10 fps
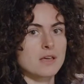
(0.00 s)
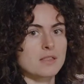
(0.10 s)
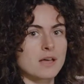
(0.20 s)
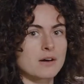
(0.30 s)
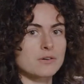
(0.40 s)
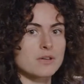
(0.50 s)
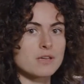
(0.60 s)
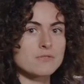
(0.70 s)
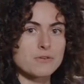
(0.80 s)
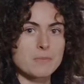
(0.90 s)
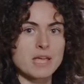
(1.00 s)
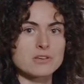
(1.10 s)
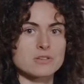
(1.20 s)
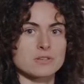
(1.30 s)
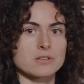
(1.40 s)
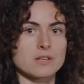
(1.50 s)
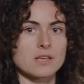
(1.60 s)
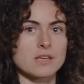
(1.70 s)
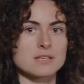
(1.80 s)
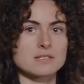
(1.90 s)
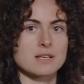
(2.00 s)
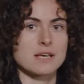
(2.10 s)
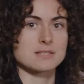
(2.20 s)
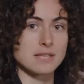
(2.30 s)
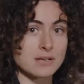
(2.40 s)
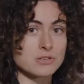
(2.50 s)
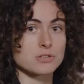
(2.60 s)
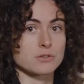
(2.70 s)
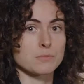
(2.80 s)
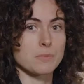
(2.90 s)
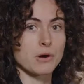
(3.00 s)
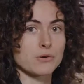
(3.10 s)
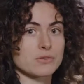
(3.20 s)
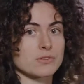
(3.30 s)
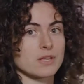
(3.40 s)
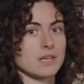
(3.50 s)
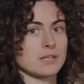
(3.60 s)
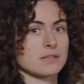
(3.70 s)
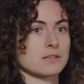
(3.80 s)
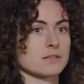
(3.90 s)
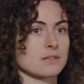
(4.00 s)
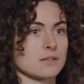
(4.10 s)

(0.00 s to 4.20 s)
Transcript: Now, information is essential both in